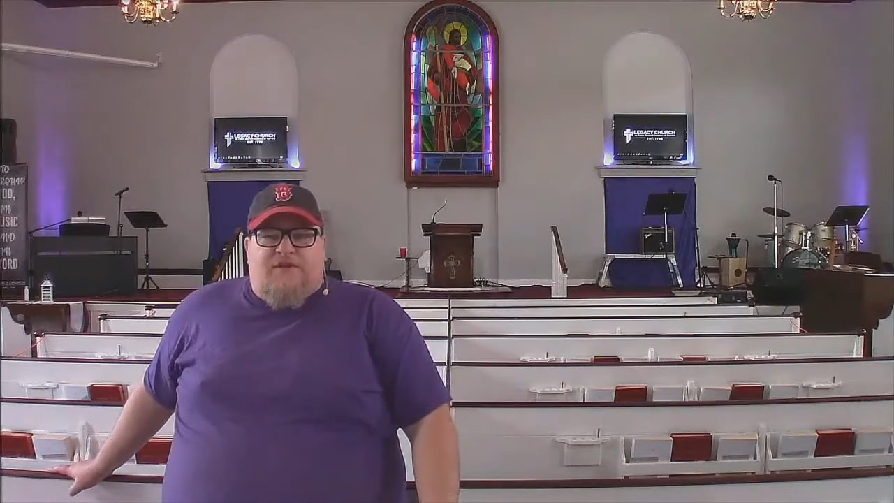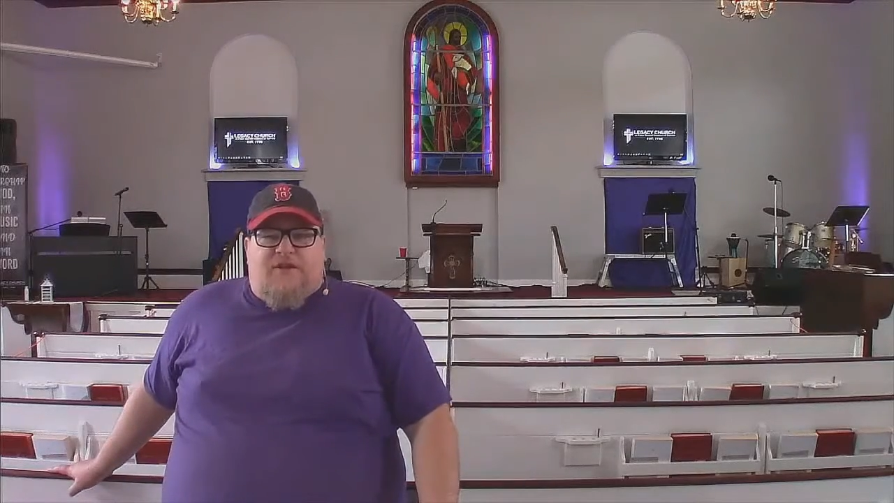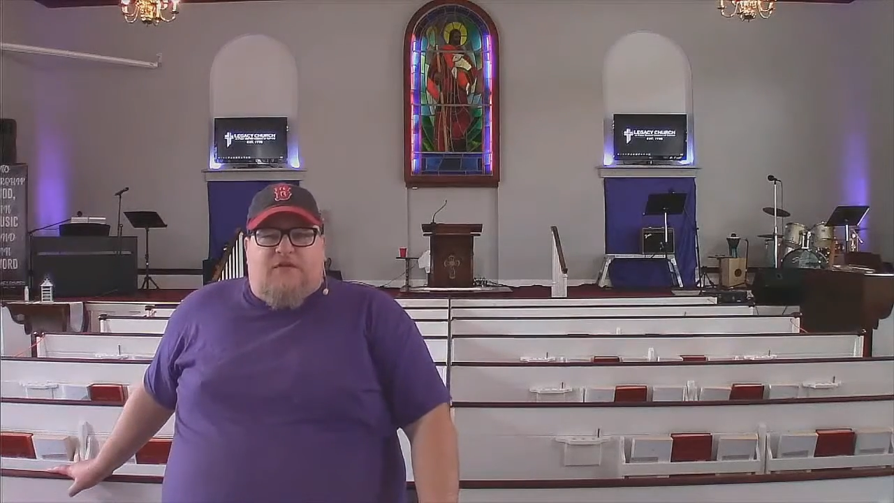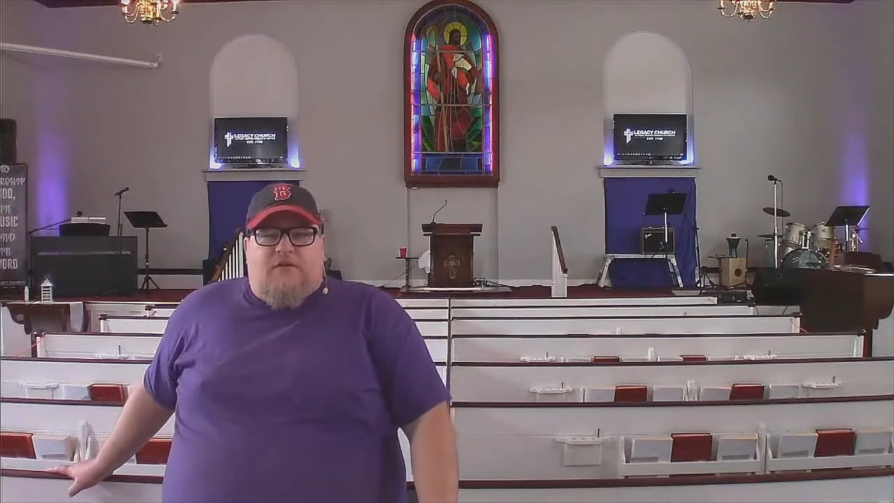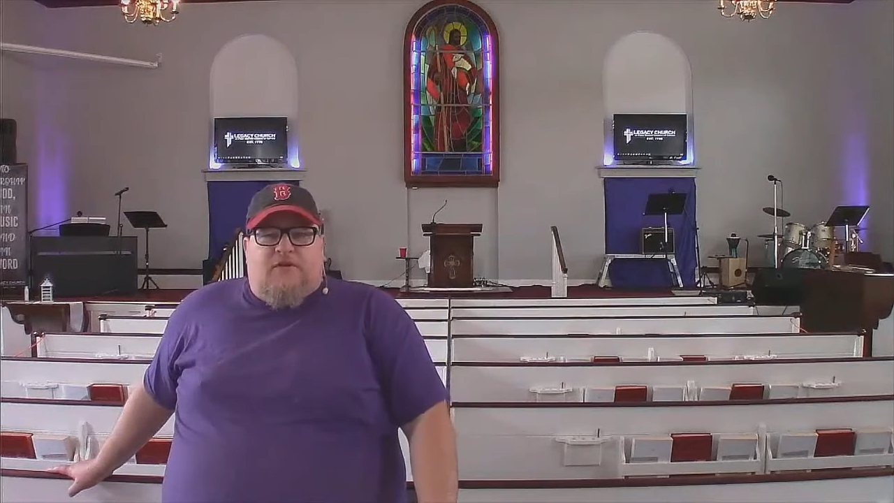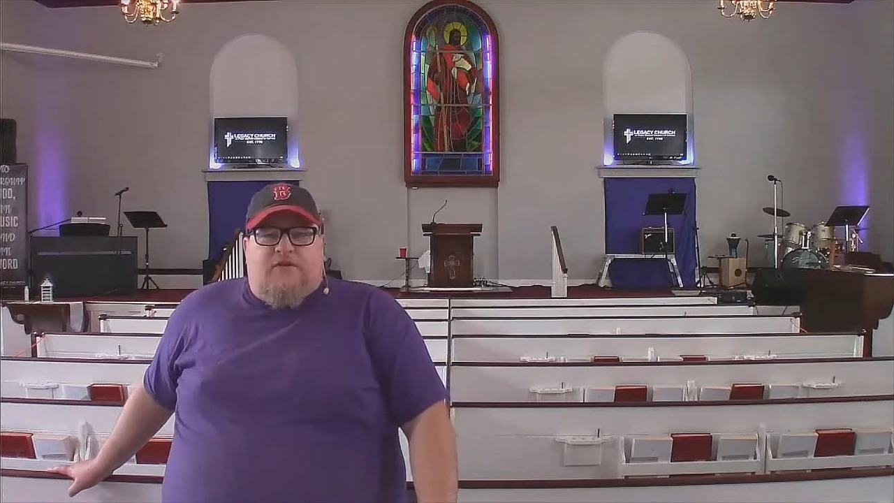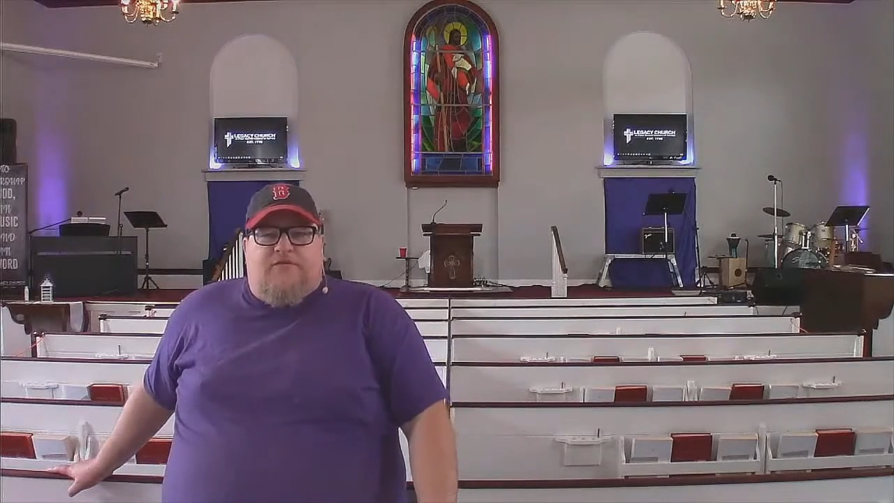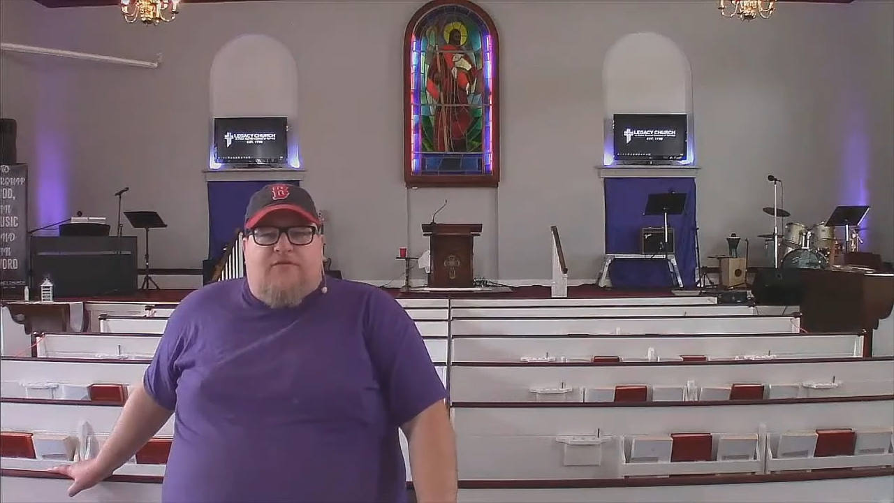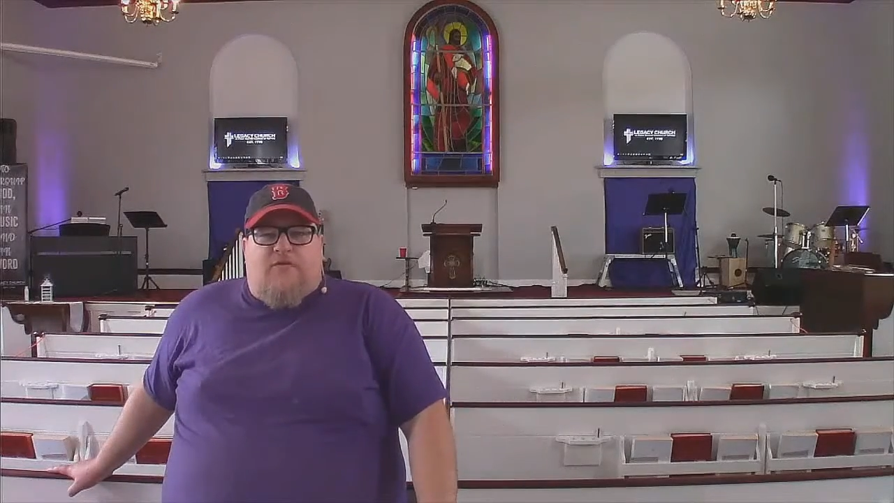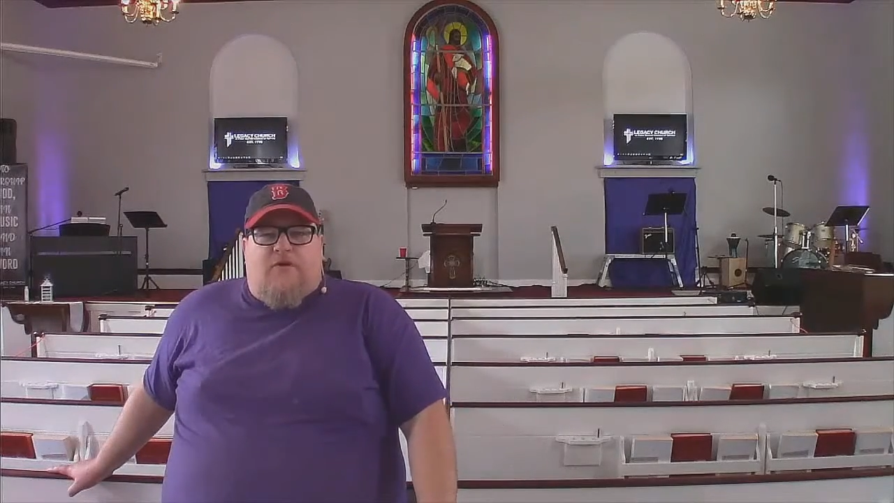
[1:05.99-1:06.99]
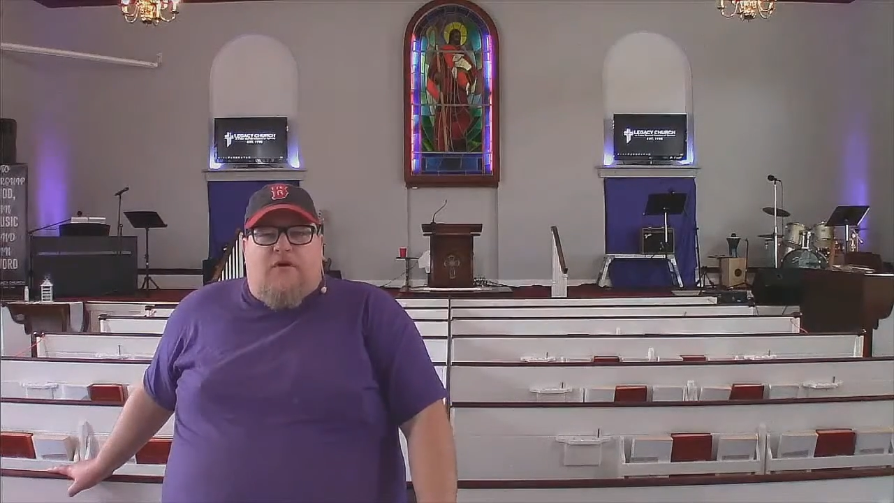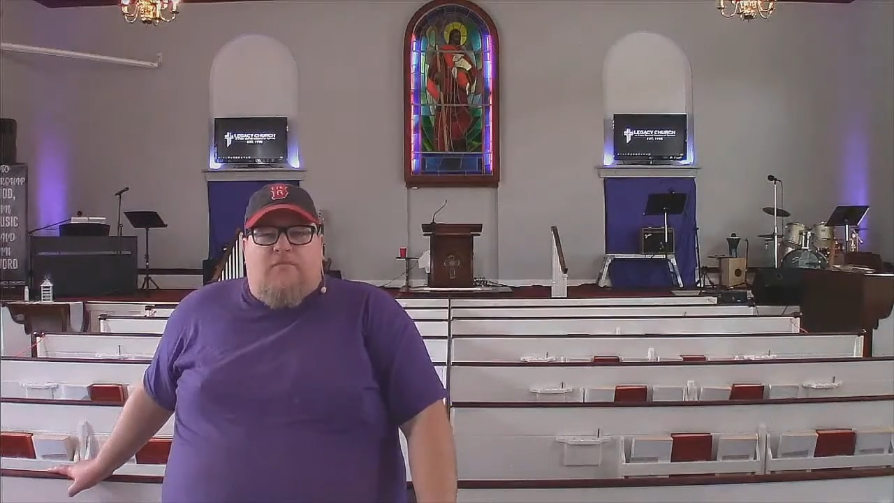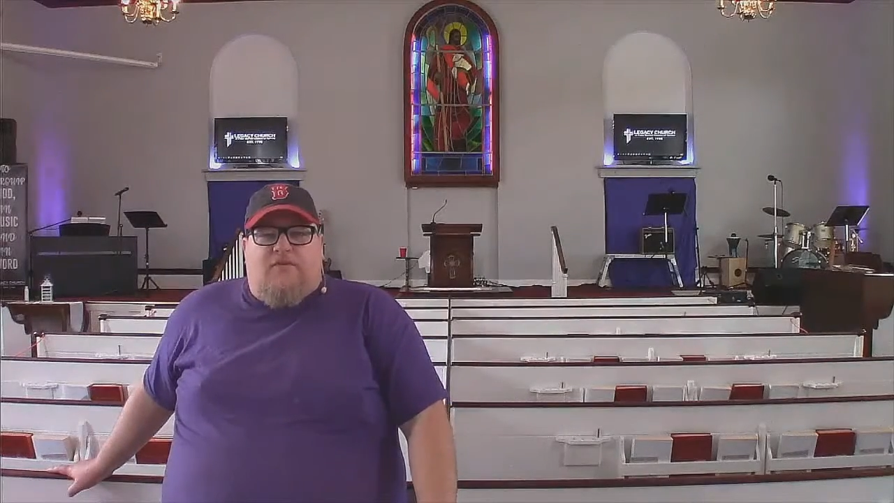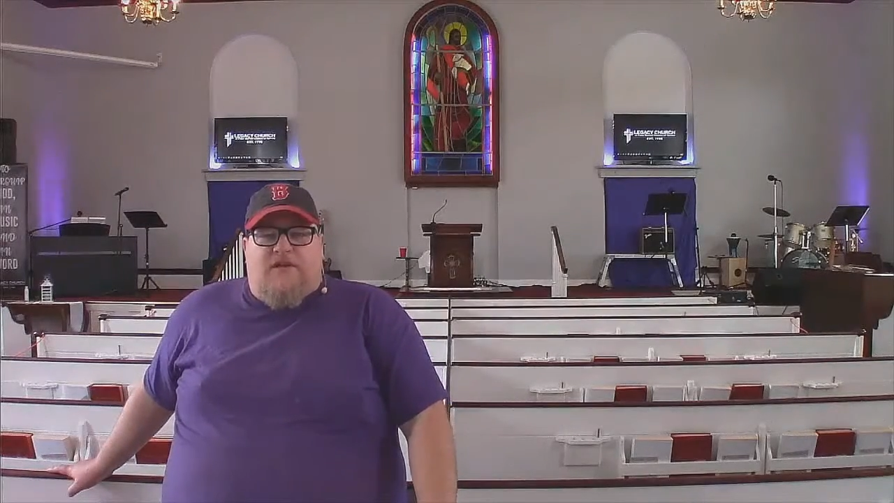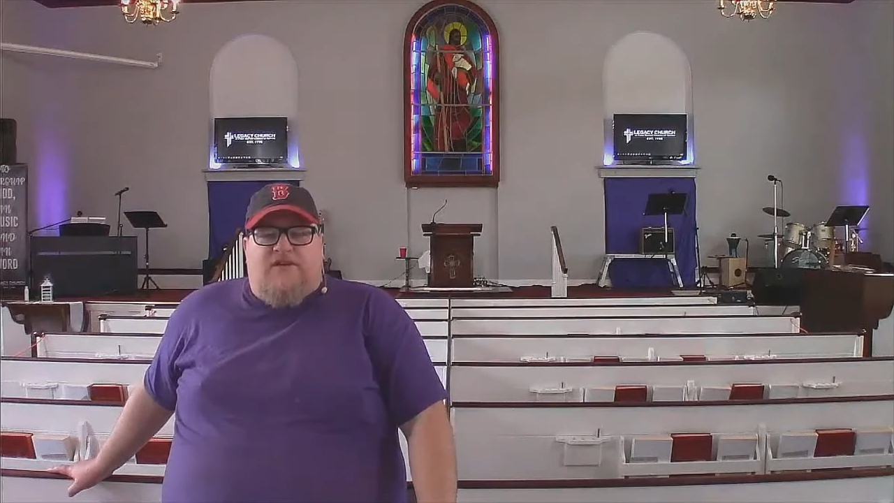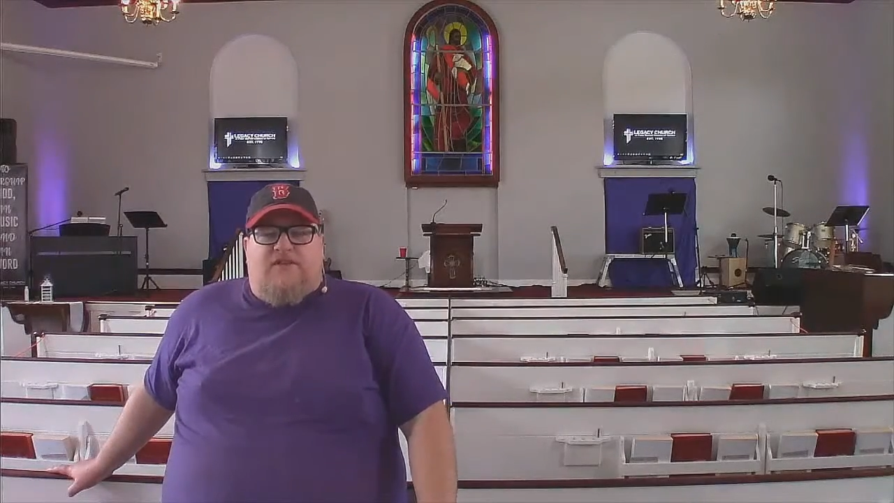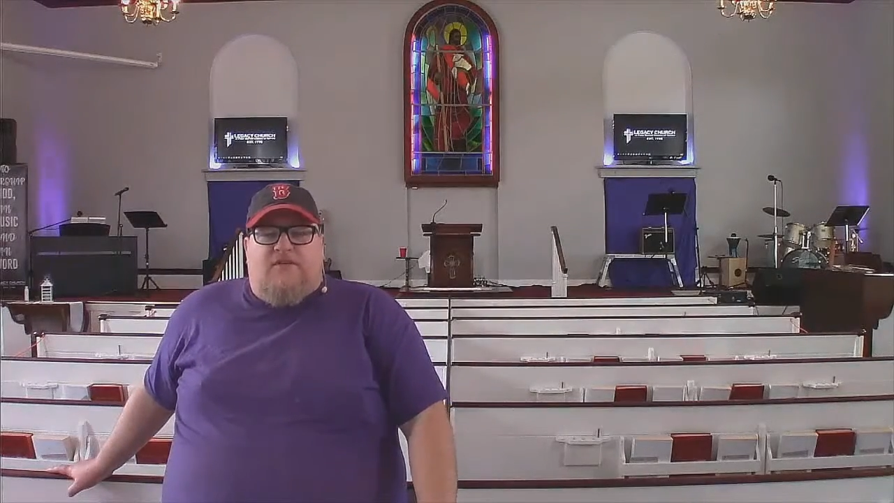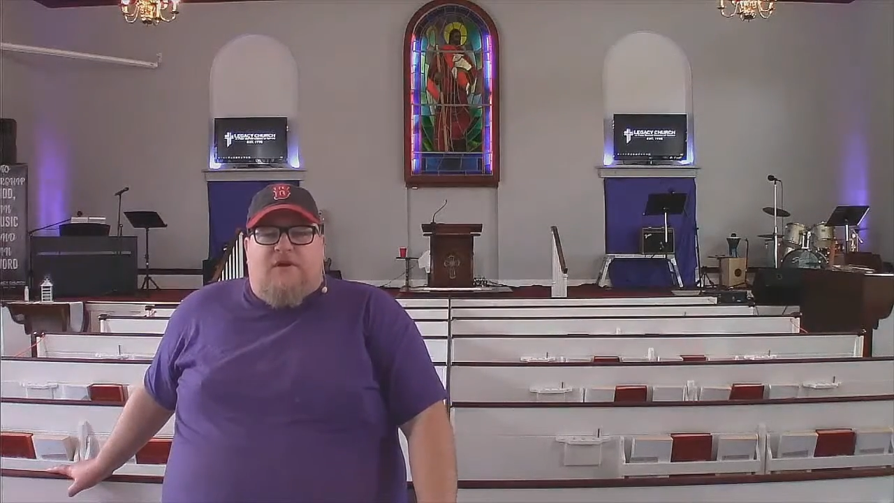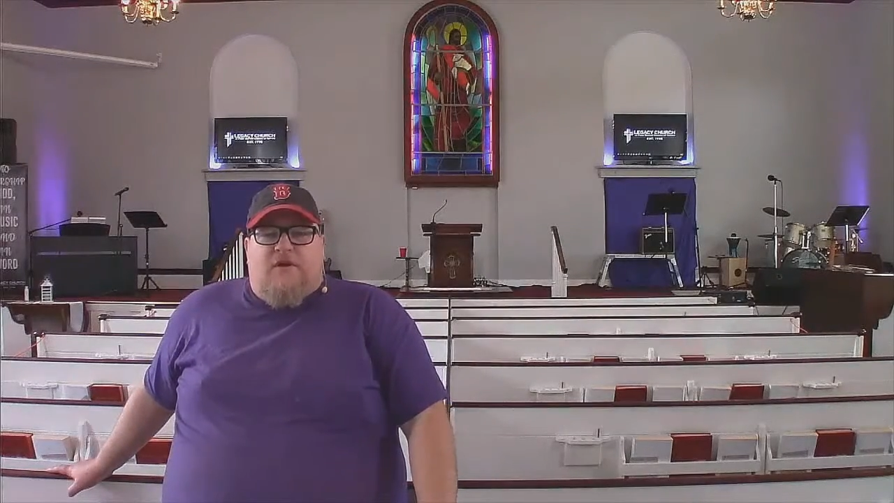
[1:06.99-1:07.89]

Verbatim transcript: in looking for a place